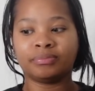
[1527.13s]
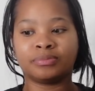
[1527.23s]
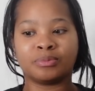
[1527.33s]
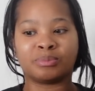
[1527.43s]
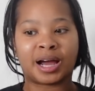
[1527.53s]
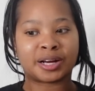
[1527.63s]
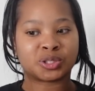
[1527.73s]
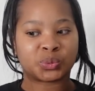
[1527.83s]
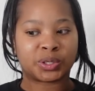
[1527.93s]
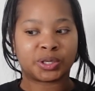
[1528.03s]
might
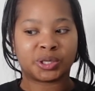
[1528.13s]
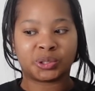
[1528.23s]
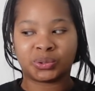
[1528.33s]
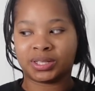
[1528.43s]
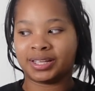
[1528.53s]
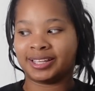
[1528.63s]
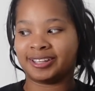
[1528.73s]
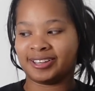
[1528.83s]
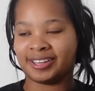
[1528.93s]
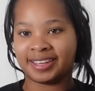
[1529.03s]
as well
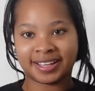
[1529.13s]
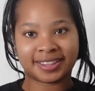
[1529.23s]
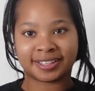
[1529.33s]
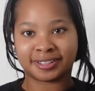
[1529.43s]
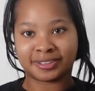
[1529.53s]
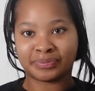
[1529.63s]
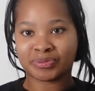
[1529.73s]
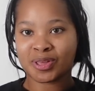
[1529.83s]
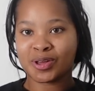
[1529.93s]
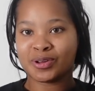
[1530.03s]
get the
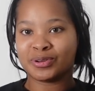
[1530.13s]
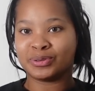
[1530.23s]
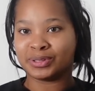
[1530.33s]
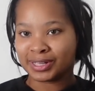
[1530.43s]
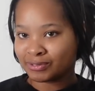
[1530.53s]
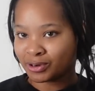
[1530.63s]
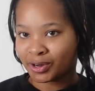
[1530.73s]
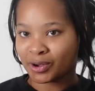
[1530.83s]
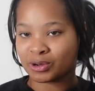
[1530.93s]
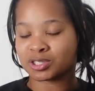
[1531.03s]
living on
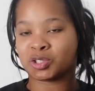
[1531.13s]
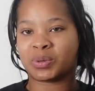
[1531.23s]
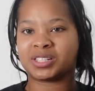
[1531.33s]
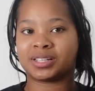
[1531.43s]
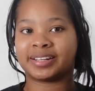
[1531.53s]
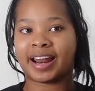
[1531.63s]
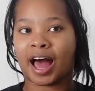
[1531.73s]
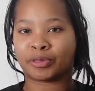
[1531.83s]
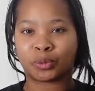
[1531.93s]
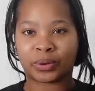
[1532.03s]
your own situation
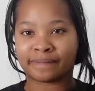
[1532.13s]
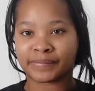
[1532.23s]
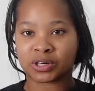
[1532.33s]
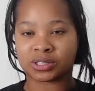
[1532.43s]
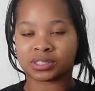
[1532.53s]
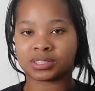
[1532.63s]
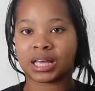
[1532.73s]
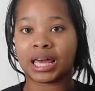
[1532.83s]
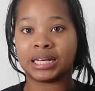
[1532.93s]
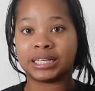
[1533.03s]
out the way first,
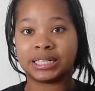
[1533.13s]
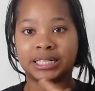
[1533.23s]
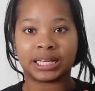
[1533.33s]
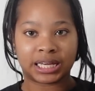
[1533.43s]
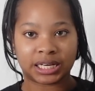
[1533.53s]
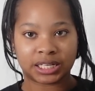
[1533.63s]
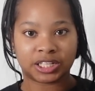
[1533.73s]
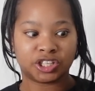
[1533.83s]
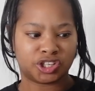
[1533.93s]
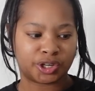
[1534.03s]
and then,
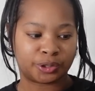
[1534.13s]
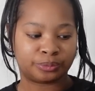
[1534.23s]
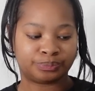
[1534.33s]
you know,